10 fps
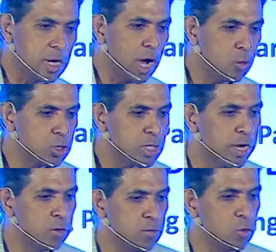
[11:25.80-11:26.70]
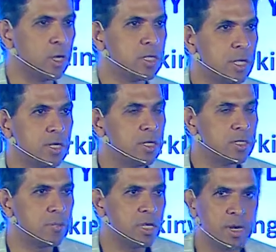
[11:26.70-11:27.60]
outside of US, actually.
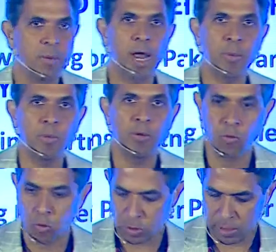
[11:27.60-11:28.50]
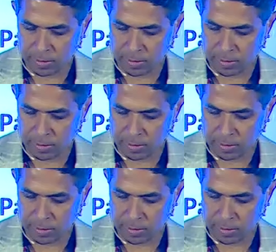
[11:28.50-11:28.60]
Something never happened before, right?